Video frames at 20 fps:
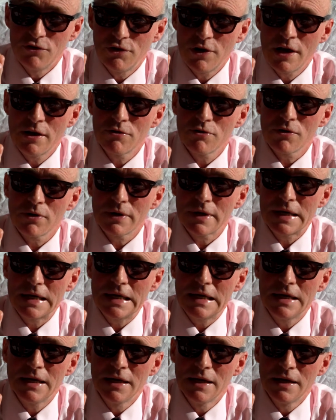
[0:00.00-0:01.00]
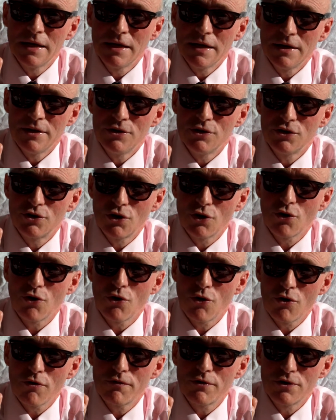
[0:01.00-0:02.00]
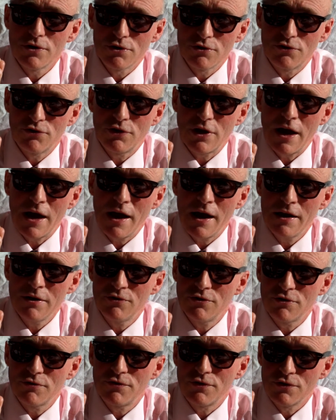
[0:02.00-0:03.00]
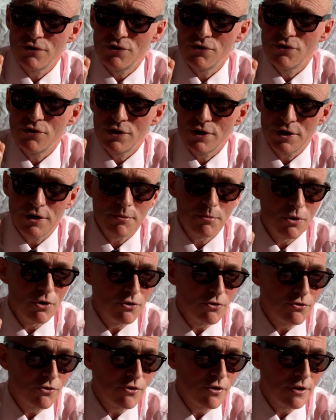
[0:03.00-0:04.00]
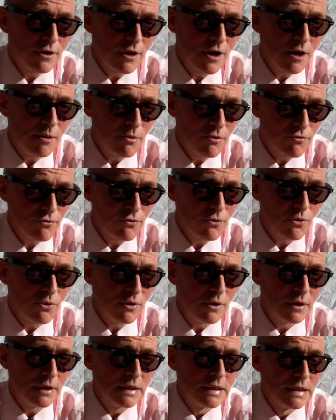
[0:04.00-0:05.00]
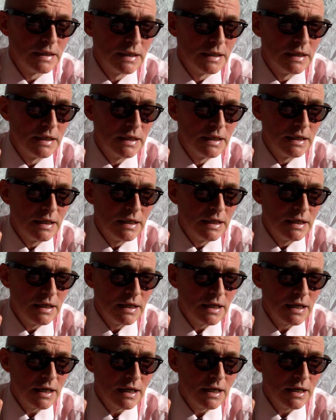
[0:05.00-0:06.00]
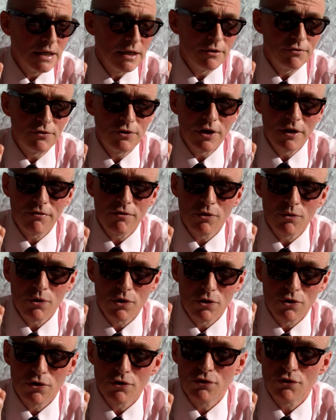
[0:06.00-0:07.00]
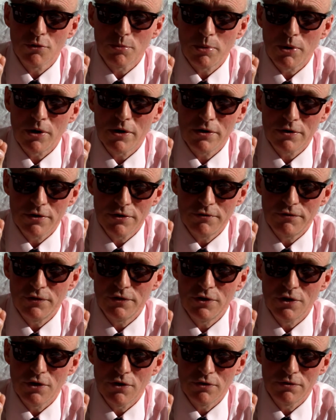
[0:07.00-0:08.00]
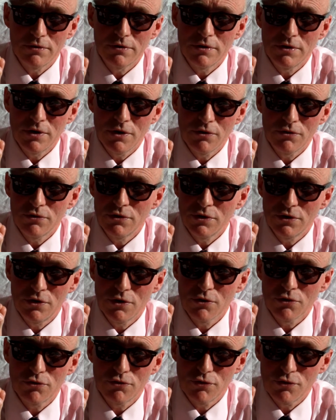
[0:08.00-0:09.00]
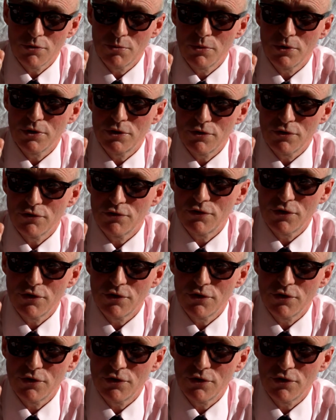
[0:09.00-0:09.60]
Generally, you go over your sides if you're doing a commercial the night before. If you have a rehearsal partner, if you don't, you go through them with